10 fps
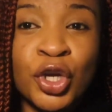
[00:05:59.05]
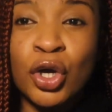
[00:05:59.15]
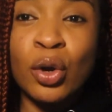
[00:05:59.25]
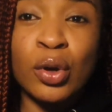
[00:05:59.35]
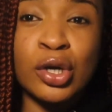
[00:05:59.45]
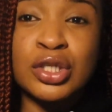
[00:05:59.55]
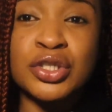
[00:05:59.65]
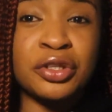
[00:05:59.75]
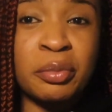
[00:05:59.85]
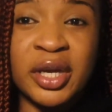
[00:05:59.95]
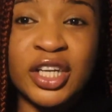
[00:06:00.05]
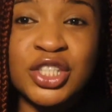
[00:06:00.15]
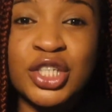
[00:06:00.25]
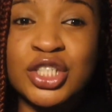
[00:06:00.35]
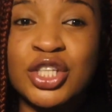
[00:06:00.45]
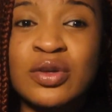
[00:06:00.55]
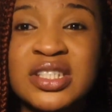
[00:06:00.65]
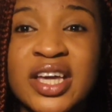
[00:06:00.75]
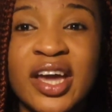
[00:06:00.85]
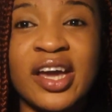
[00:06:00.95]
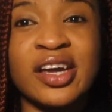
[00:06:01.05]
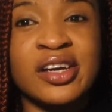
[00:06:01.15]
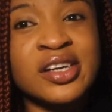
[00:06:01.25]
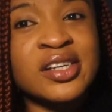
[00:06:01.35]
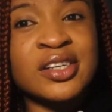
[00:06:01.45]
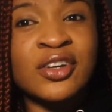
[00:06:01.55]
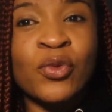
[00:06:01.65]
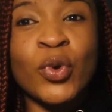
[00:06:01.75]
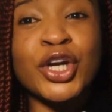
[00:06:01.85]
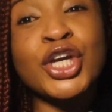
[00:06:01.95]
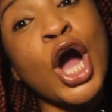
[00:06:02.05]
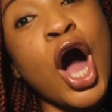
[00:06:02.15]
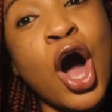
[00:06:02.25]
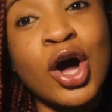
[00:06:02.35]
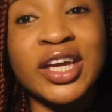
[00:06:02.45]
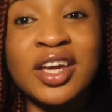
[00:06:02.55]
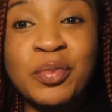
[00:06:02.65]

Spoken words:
your coworkers or their managers, don't say, where do y'all keep